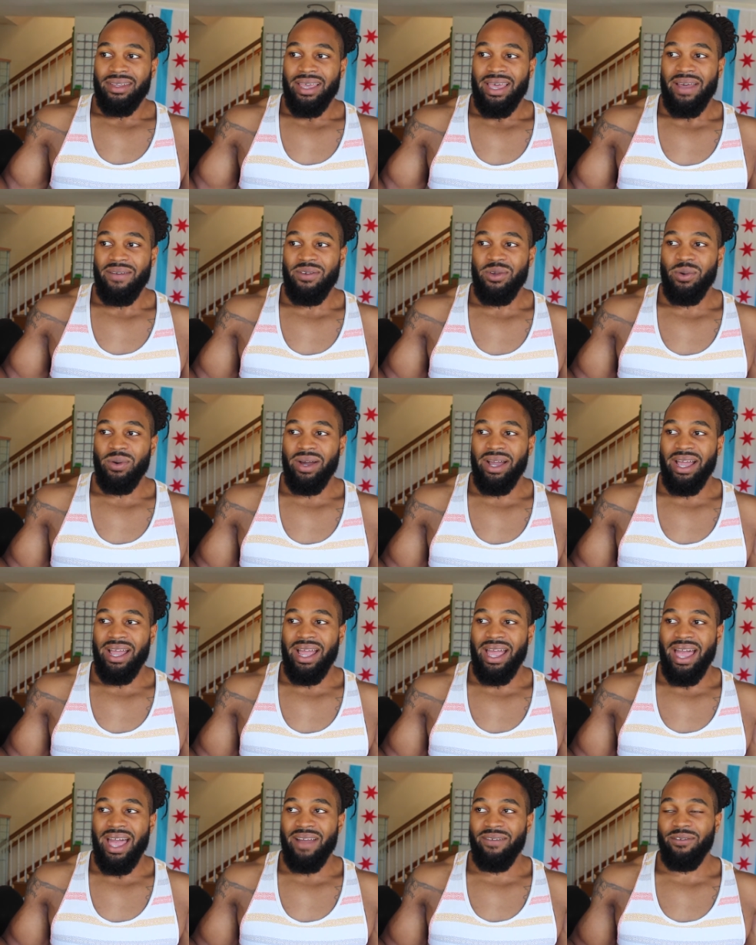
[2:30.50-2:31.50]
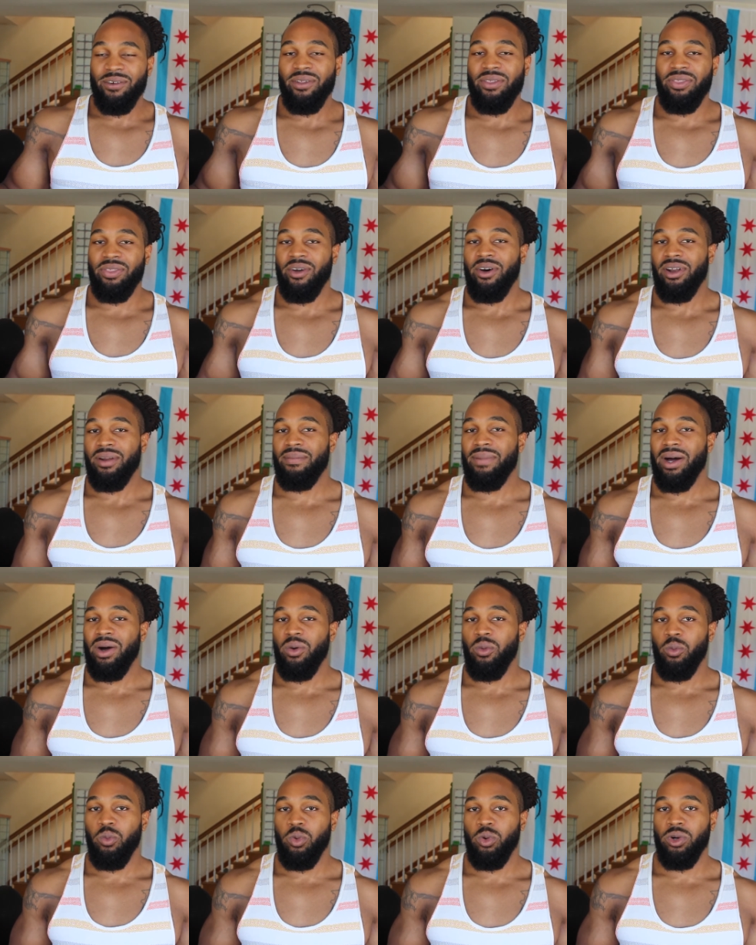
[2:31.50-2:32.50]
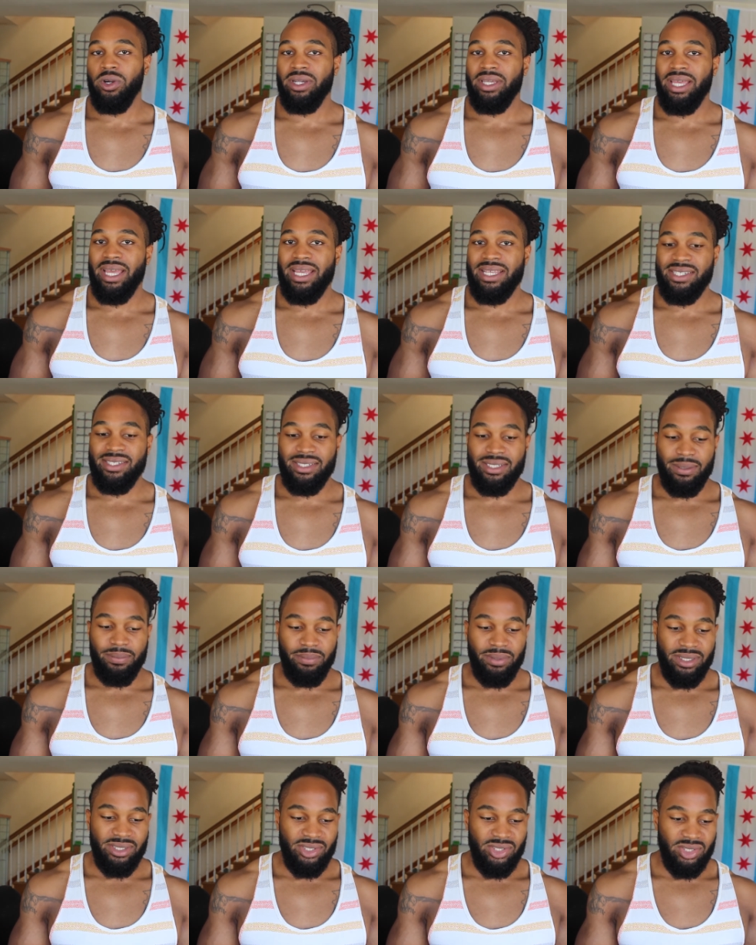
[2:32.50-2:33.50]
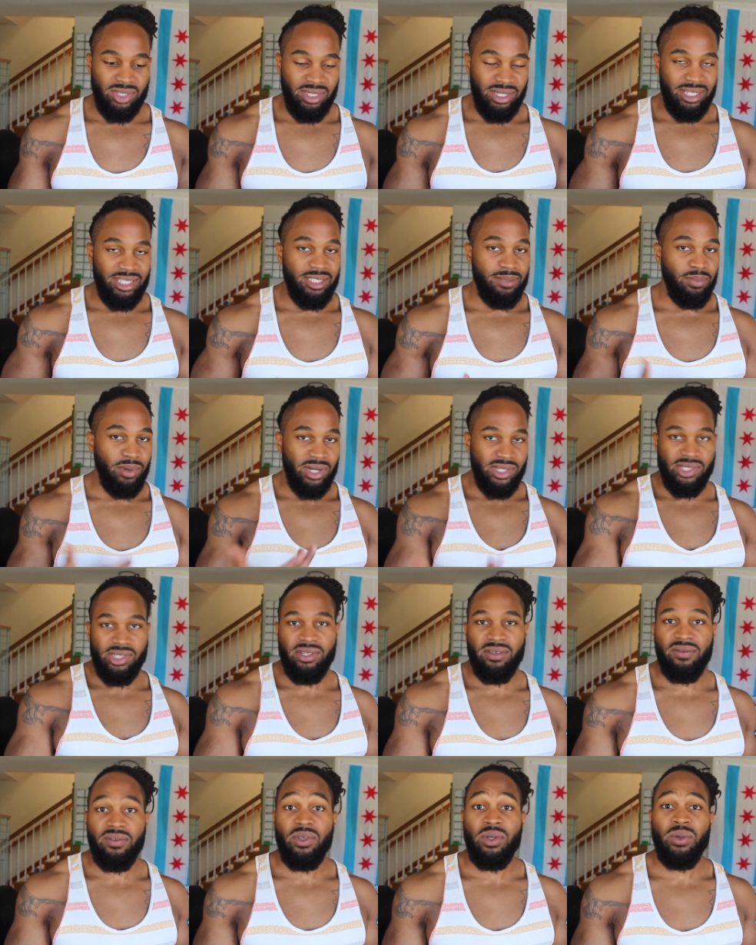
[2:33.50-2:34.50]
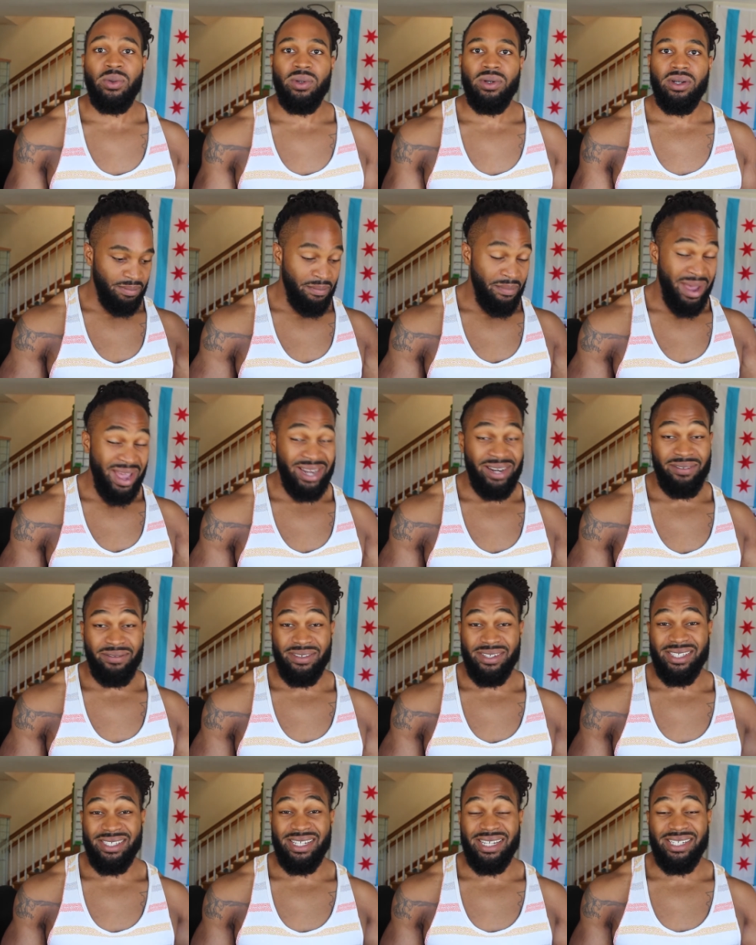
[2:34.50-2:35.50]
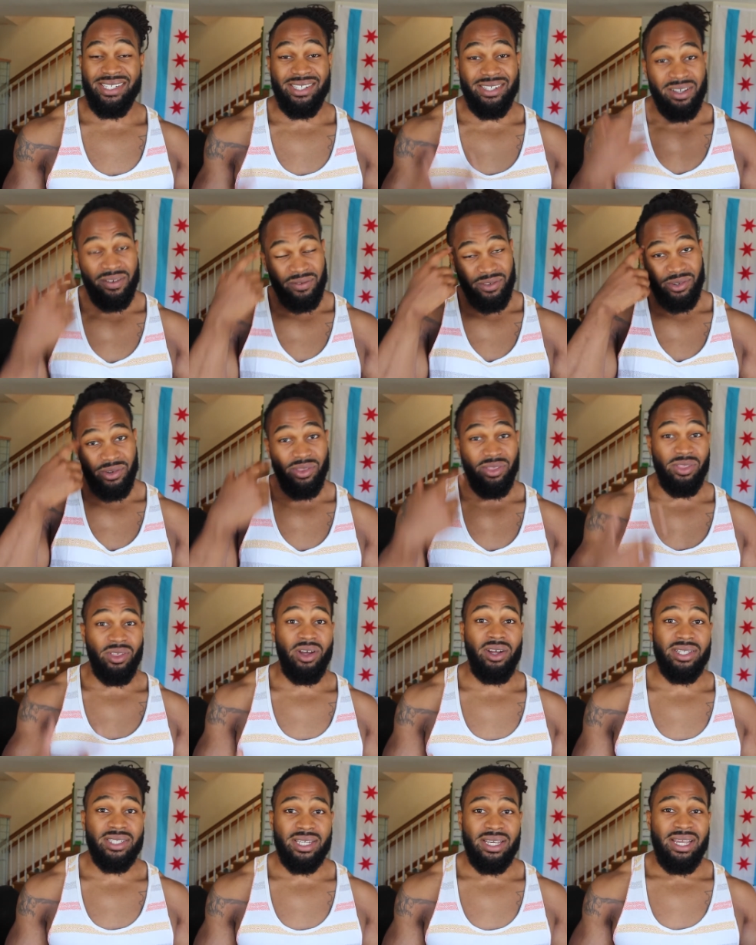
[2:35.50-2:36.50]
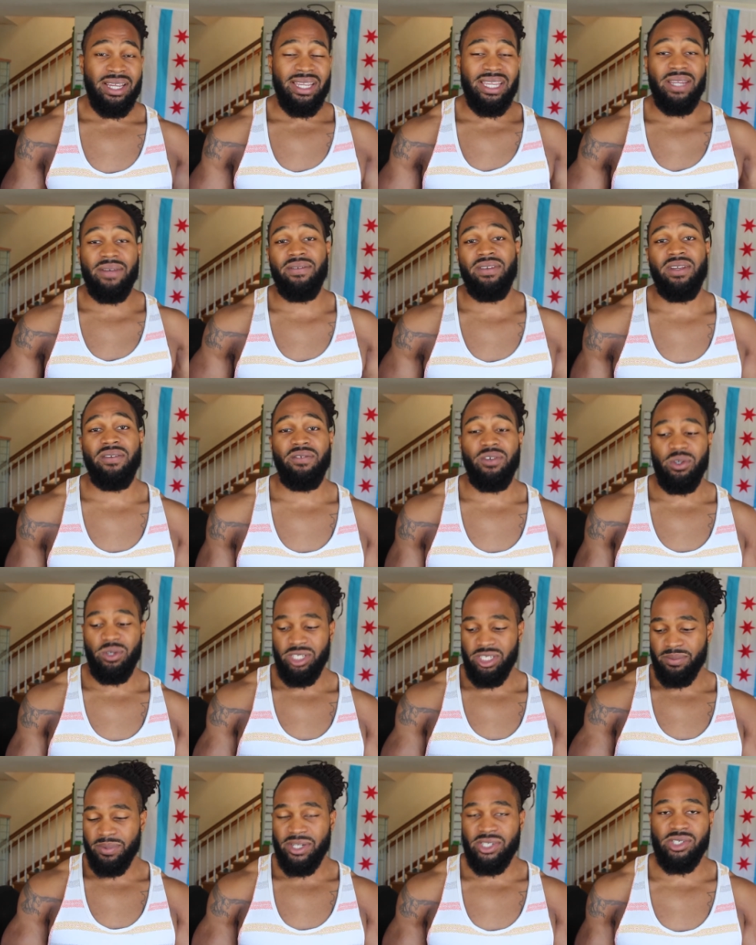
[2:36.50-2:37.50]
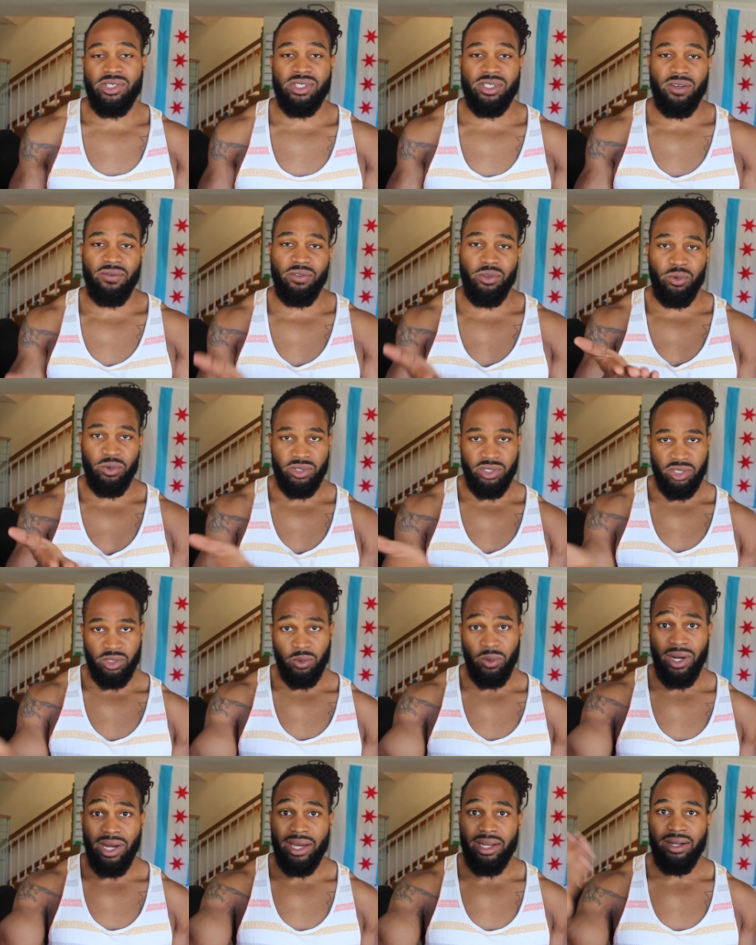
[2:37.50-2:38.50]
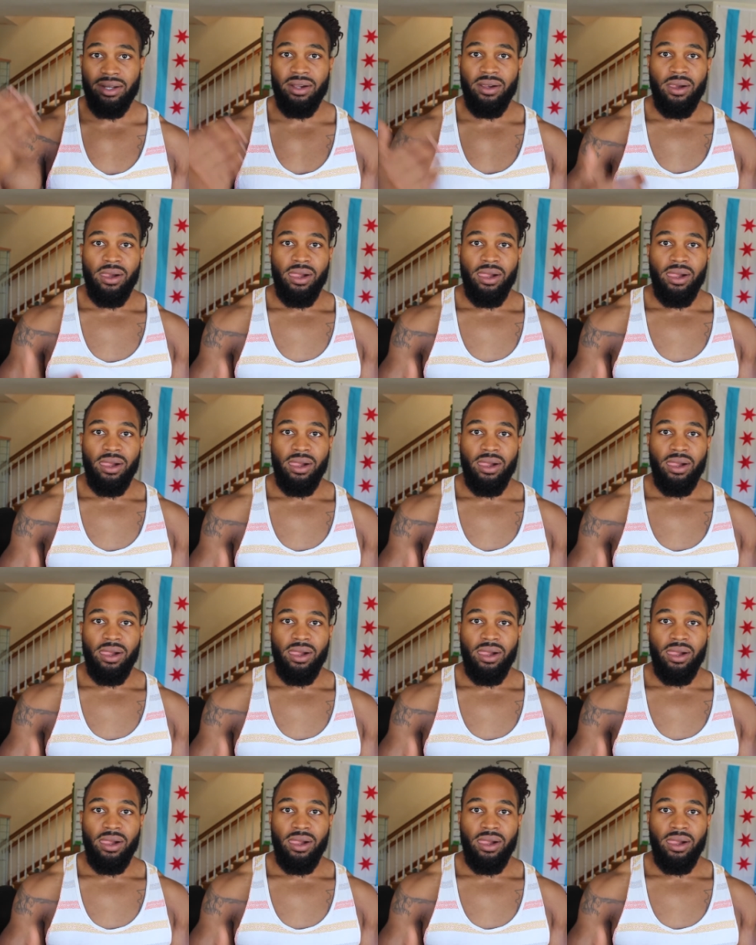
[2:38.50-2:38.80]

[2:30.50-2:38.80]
have you ever thought about work as simply just an expression of you, manifestation of your thoughts? Even if you express yourself through a squat,